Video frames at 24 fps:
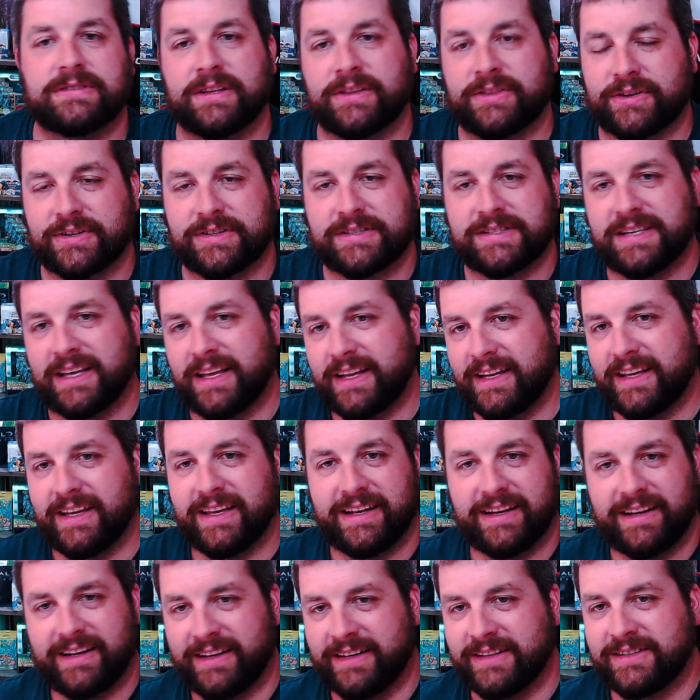The 3rd set
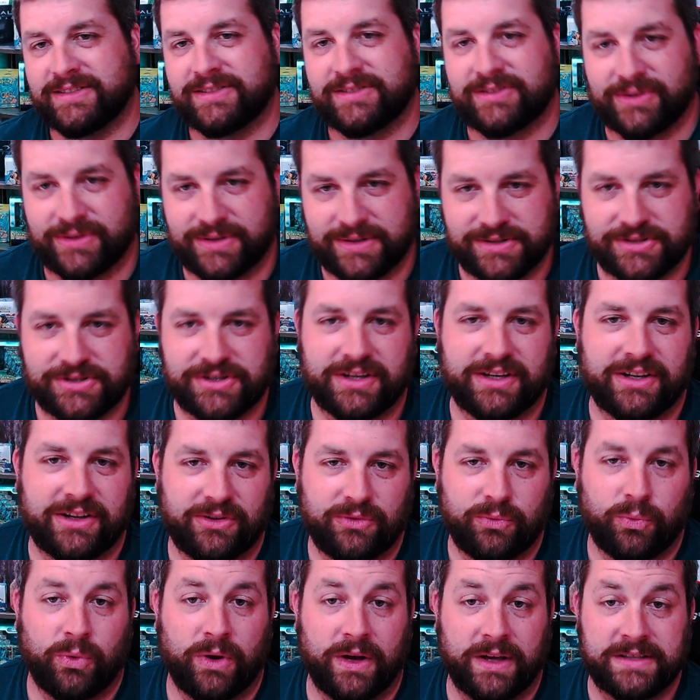in Sword and
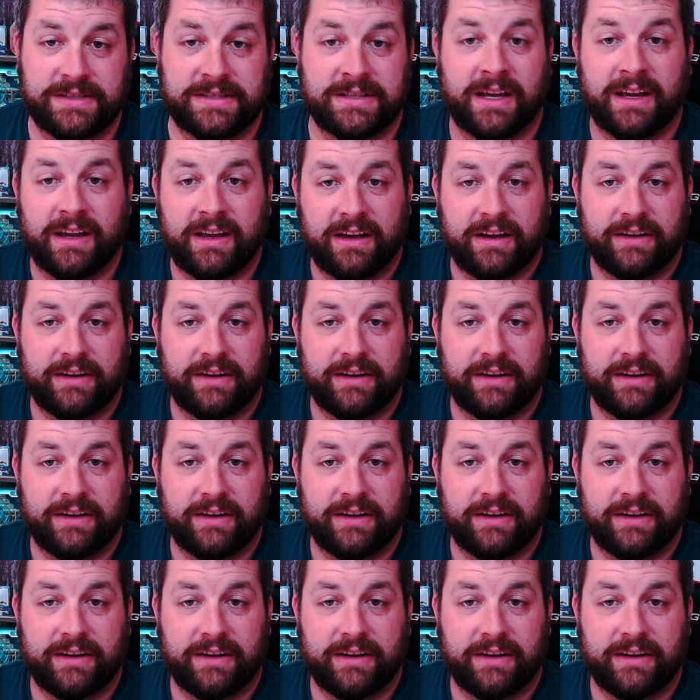Shield was,